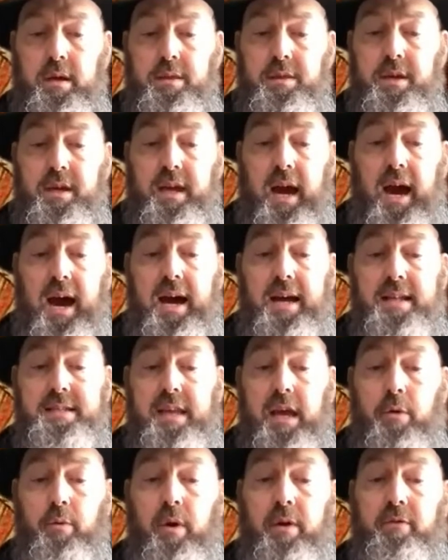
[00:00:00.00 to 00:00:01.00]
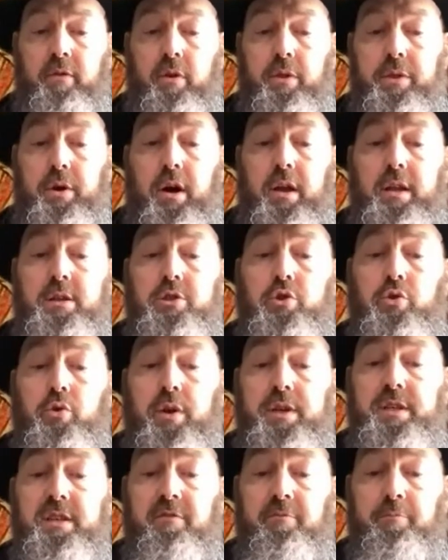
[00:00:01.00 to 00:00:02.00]
The gods, however, thought his
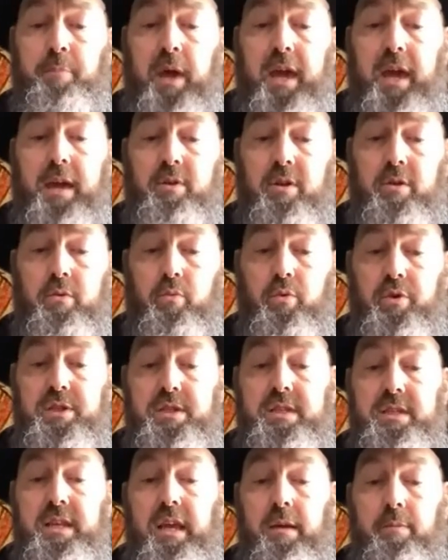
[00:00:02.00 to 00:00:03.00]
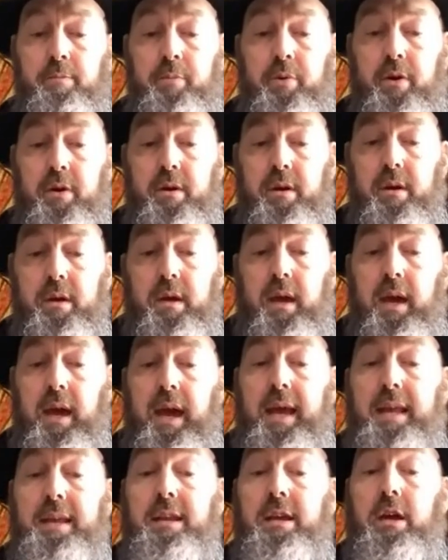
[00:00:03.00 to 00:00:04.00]
choice of payment was steep
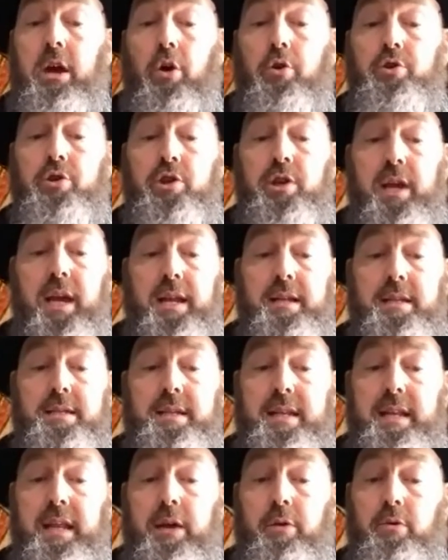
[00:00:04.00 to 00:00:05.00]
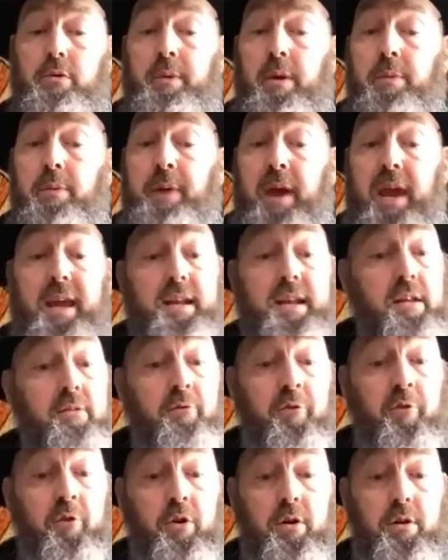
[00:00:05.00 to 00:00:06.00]
and negotiated that he would be paid in
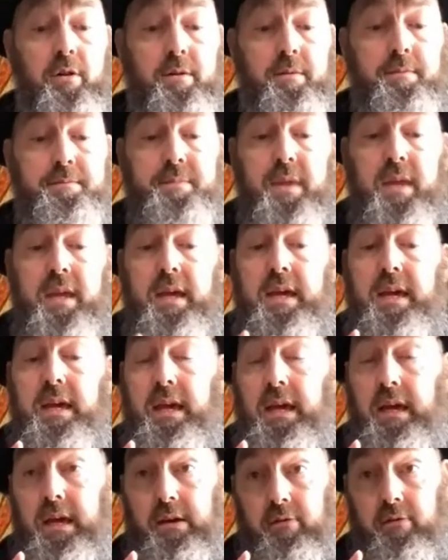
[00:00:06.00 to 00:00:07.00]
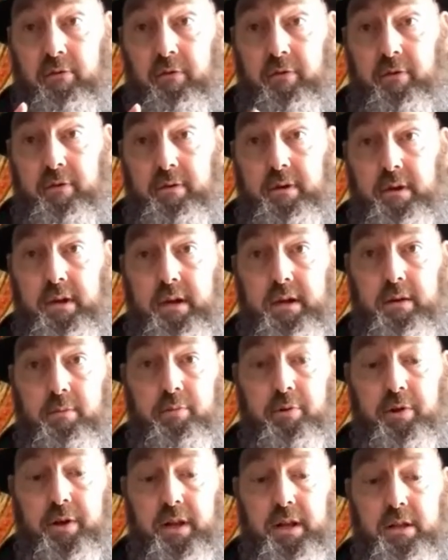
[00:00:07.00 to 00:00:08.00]
full if he
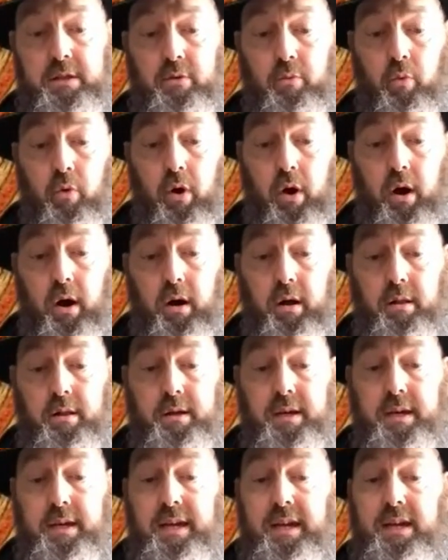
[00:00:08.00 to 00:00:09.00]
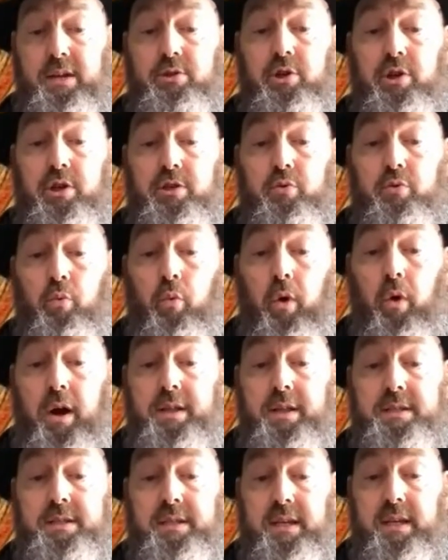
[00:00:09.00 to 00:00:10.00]
completed the wall in just
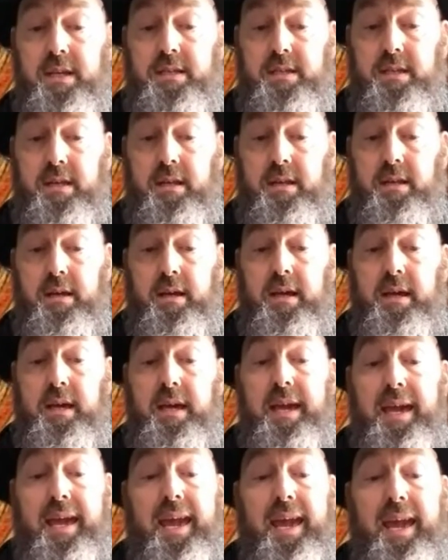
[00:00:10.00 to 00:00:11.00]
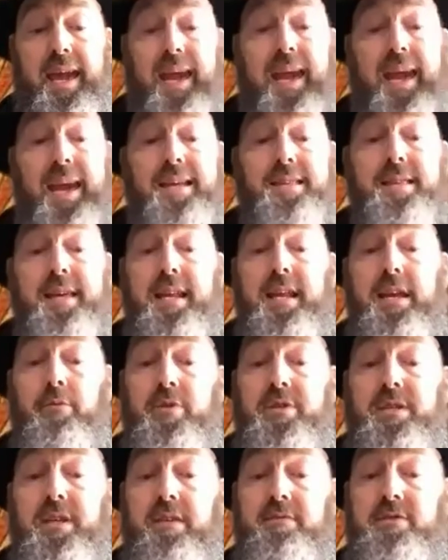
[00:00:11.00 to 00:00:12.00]
one season and that he
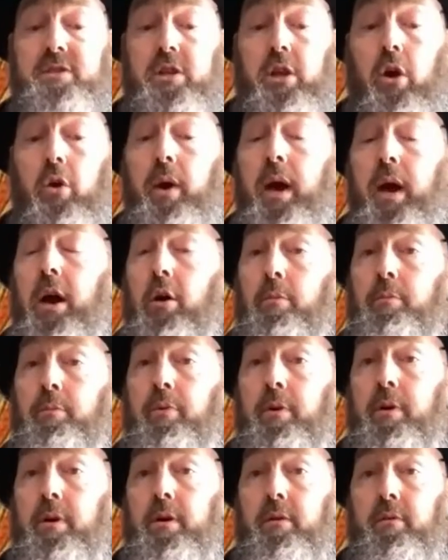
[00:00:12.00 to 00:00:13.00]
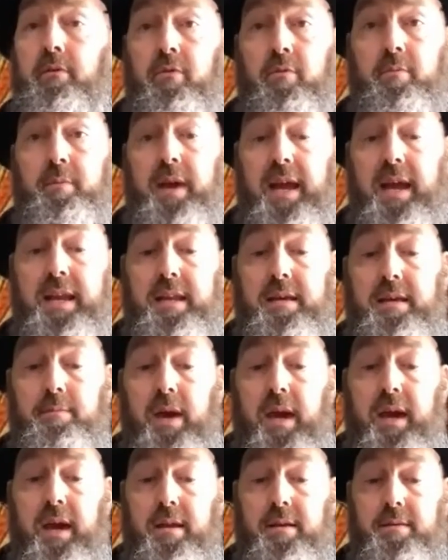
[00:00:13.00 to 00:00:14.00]
receives no help from any
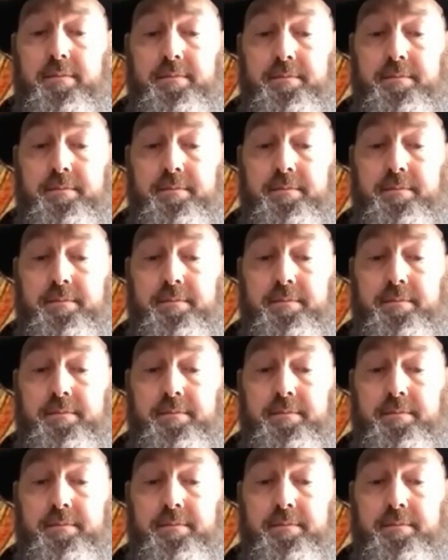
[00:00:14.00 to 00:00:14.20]
man.